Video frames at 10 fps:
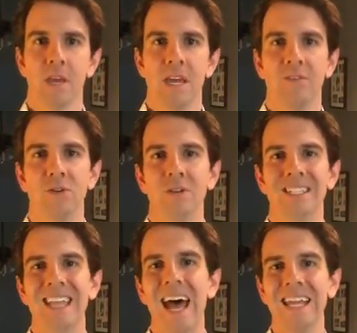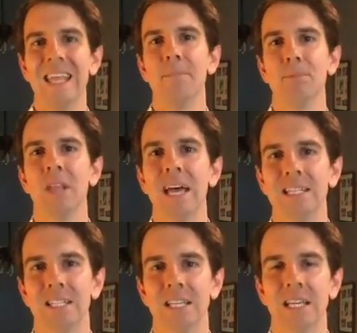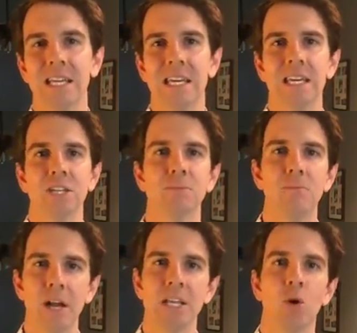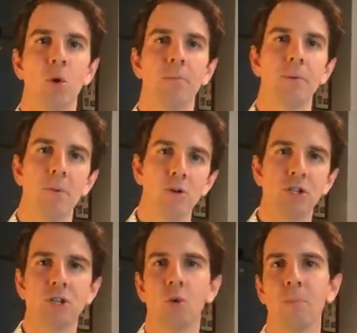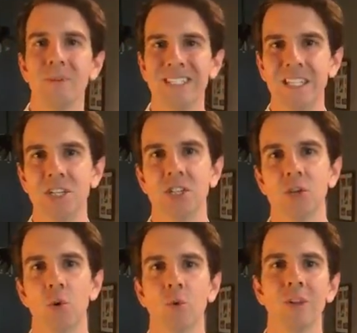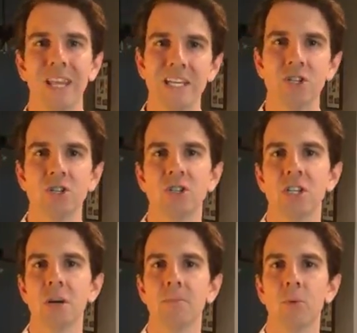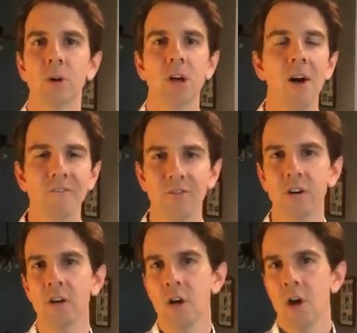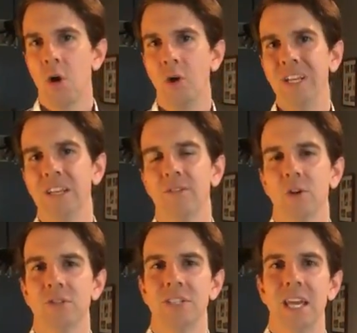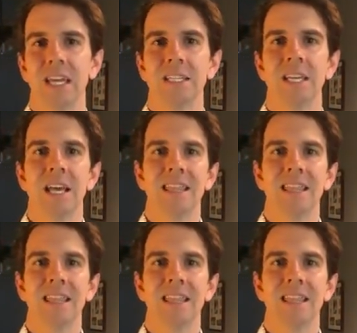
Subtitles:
If you decide that blessing is money or promotion or position or relationship or comfort or any of those things,